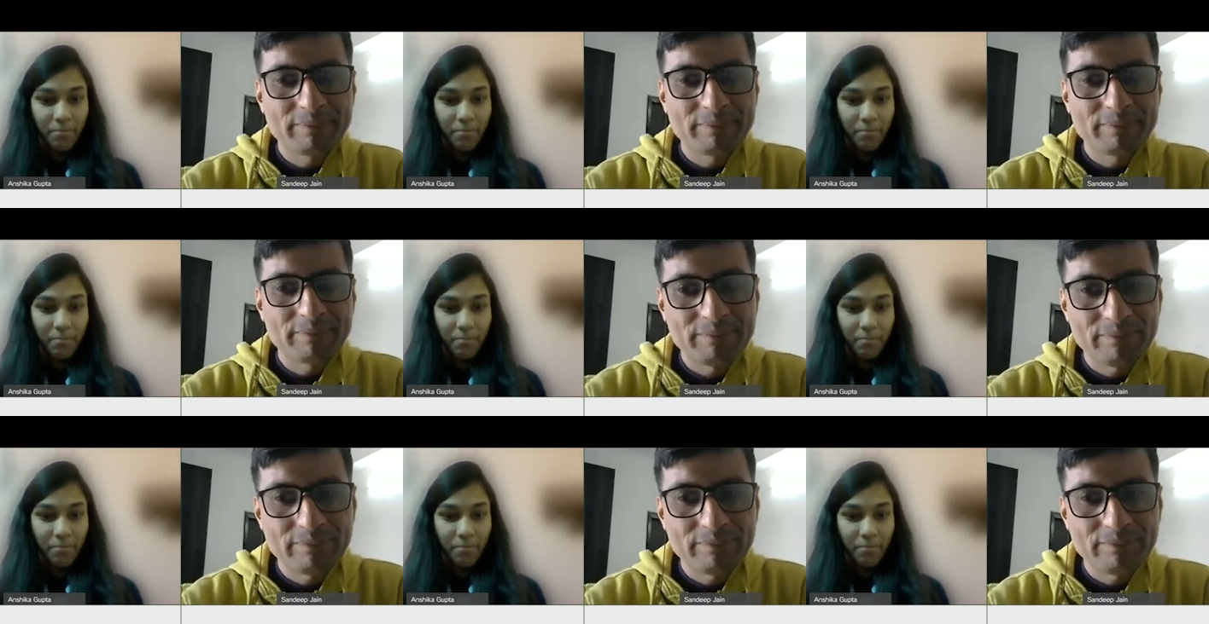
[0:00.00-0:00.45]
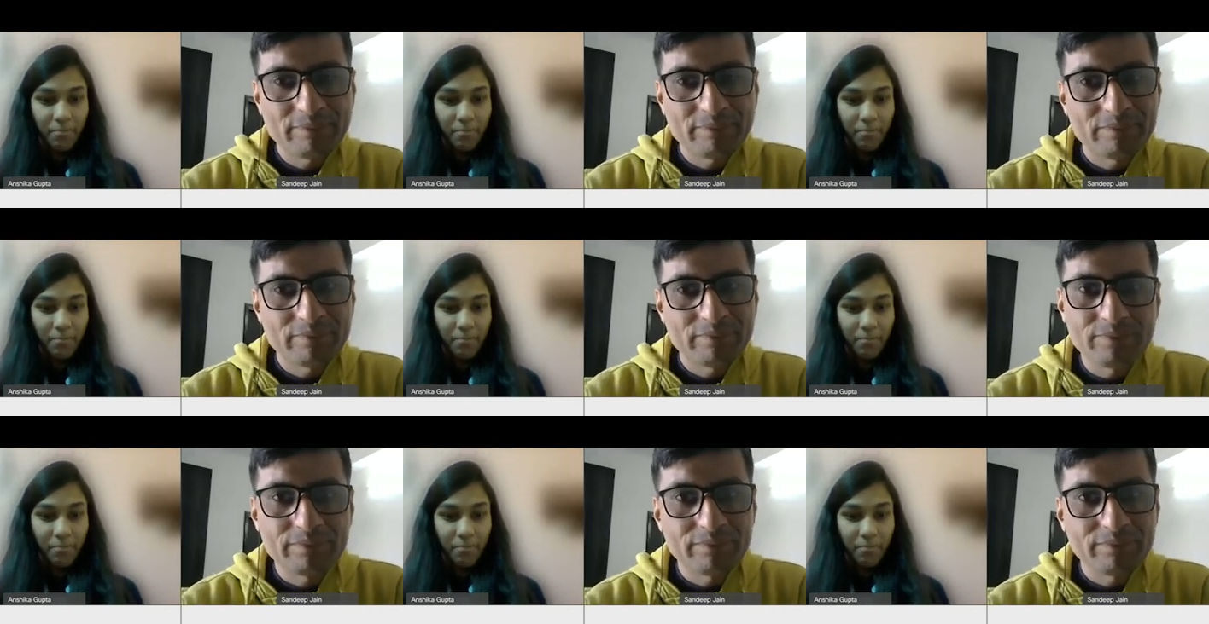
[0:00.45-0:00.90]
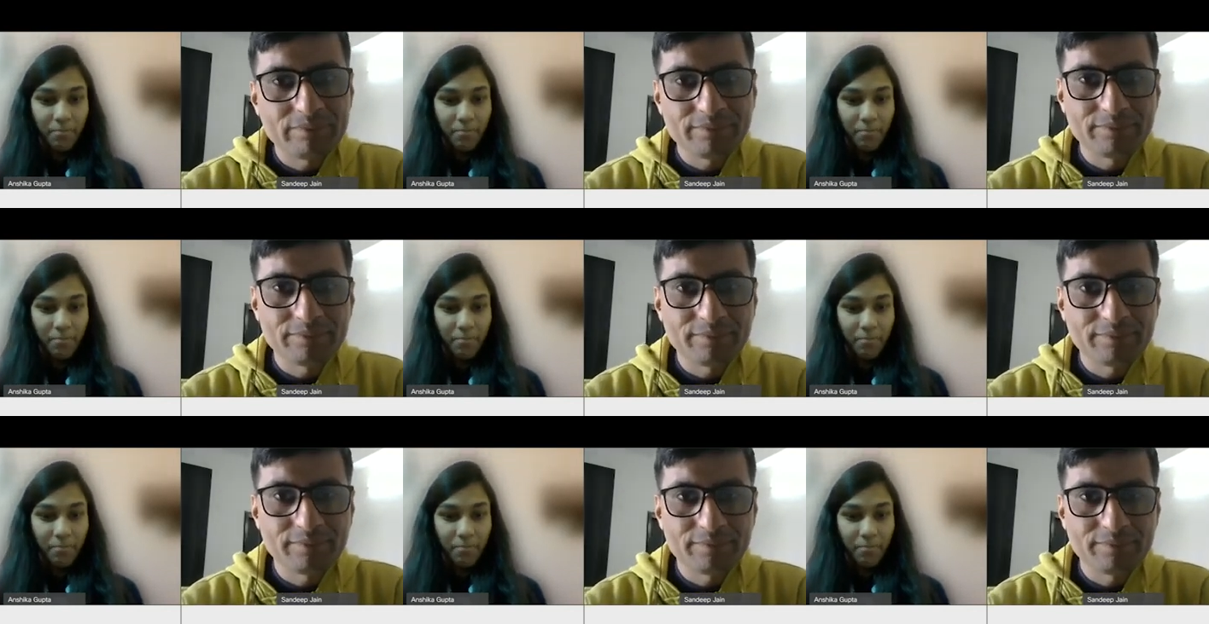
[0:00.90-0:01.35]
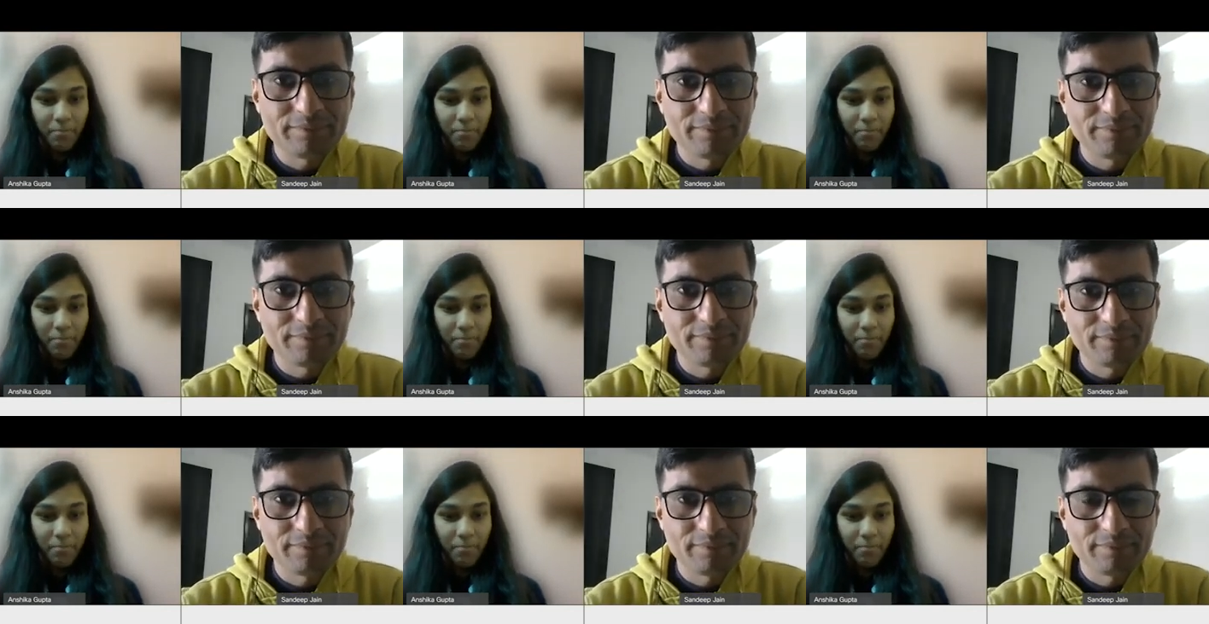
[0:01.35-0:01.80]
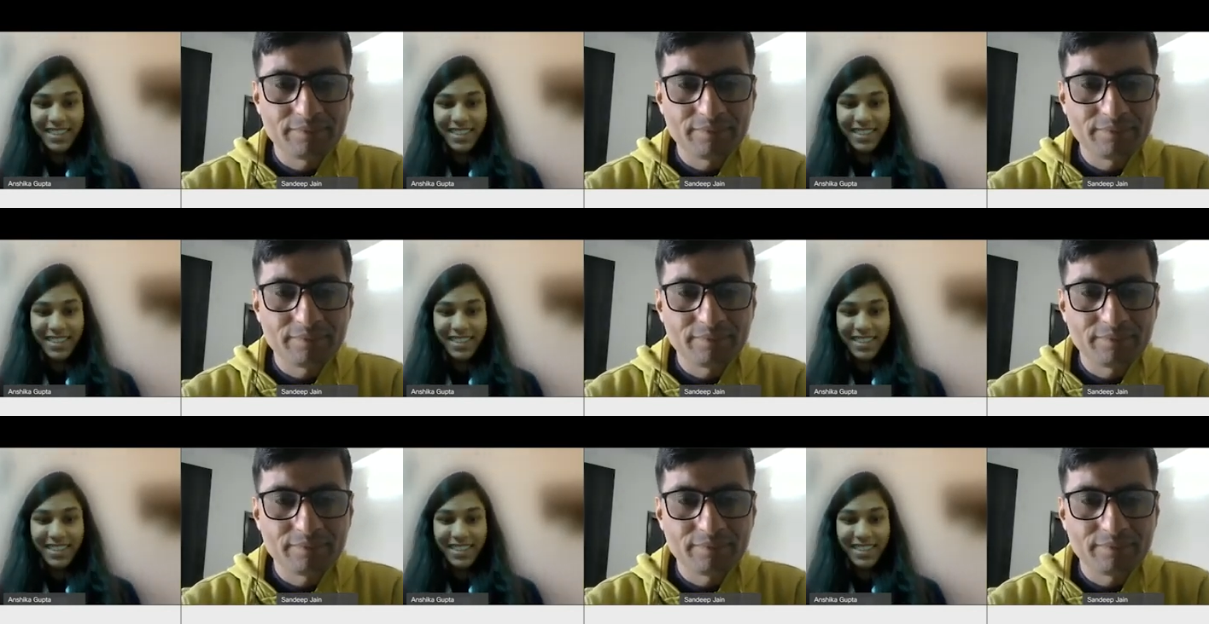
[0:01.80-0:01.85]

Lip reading: (silence)